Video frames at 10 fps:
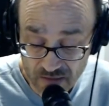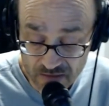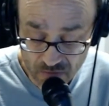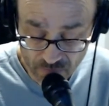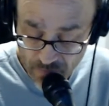
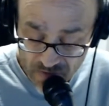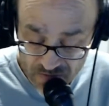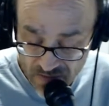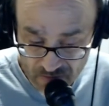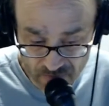So if I'm
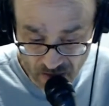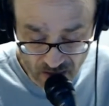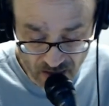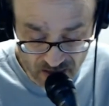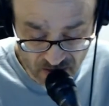using
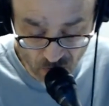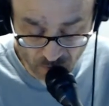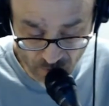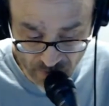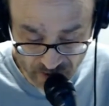any
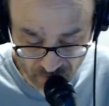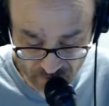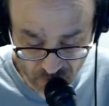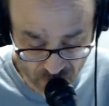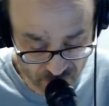normal
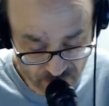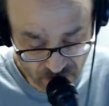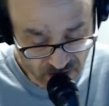microphone,